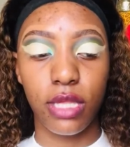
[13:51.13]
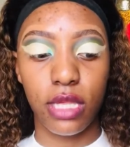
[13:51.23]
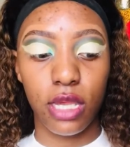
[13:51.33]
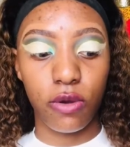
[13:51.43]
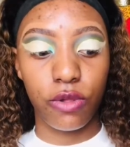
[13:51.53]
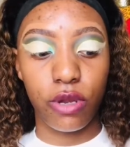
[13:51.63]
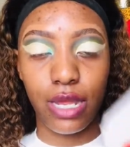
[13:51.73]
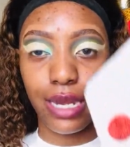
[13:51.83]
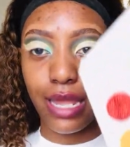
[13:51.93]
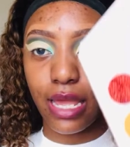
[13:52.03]
Yellow
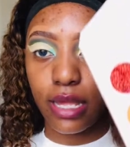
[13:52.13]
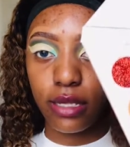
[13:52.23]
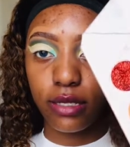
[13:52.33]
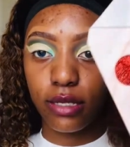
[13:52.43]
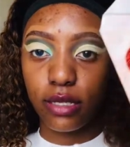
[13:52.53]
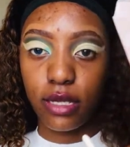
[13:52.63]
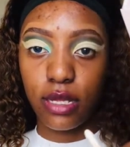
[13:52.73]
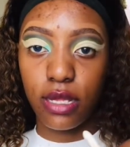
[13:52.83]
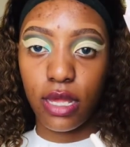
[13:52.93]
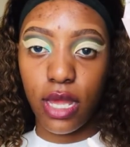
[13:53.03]
yona le
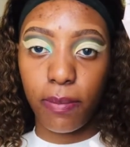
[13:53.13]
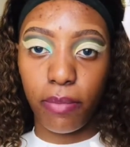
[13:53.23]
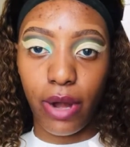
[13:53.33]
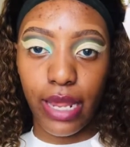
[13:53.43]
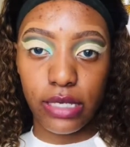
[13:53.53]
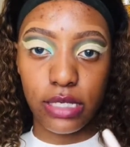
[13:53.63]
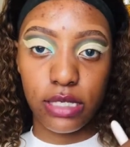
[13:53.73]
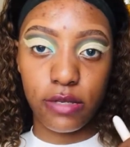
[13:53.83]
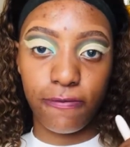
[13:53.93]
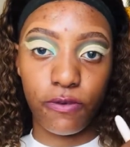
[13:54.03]
e
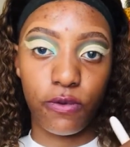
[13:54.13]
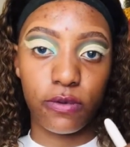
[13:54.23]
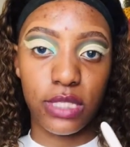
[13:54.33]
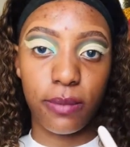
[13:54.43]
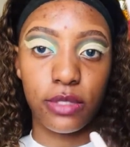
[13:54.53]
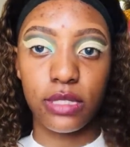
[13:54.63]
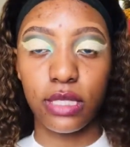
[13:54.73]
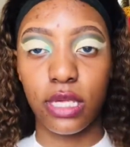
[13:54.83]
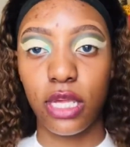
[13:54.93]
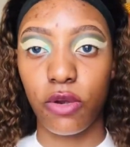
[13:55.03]
bright, ngifuna
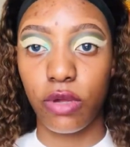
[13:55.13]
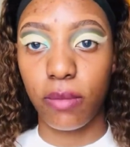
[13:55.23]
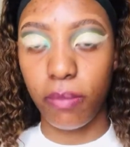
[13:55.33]
ukusebenzisa I yellow e